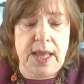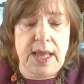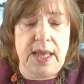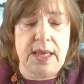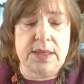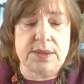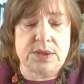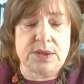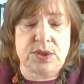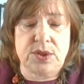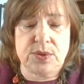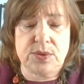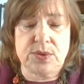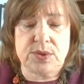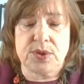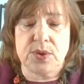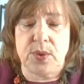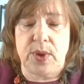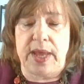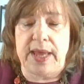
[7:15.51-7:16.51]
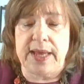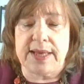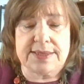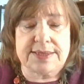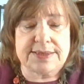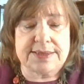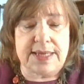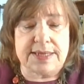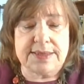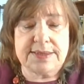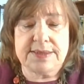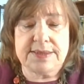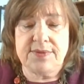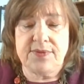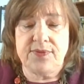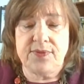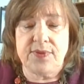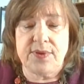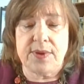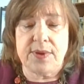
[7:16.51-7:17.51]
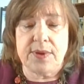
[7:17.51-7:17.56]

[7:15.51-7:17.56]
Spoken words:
is due to excessive